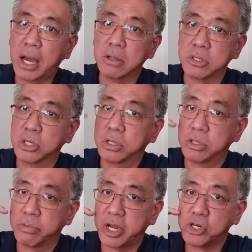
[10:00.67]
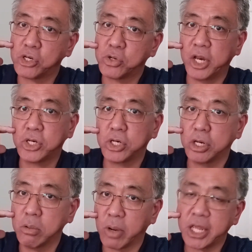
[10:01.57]
about the
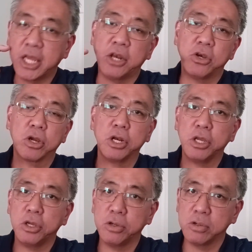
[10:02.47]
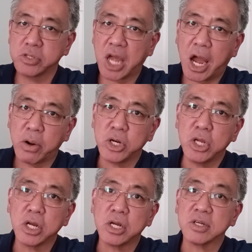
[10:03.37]
registration, what kit you're going to use, how
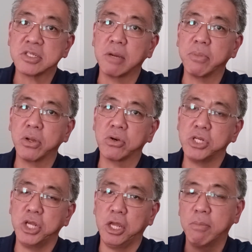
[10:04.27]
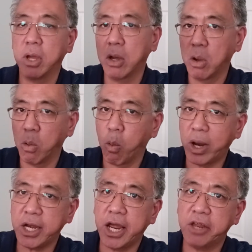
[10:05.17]
are you going to assemble your team,
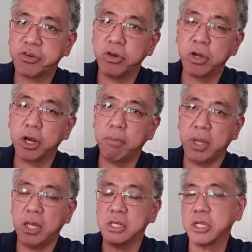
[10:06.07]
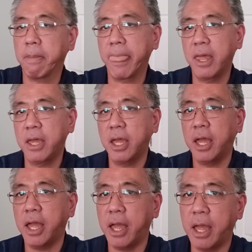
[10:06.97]
what days are you going to meet,
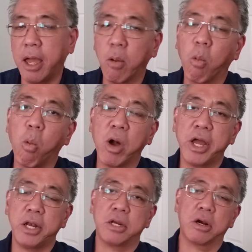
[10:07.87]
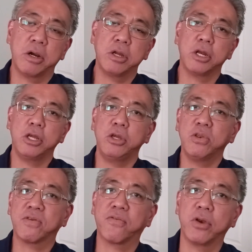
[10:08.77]
and what are you going to
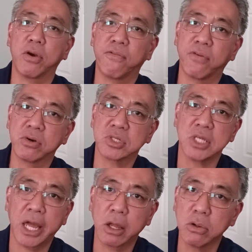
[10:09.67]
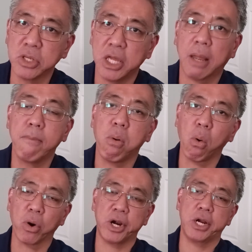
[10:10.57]
use for your first LEGO League
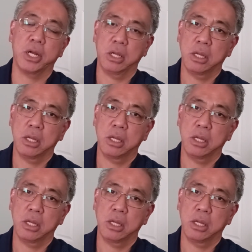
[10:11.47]
board.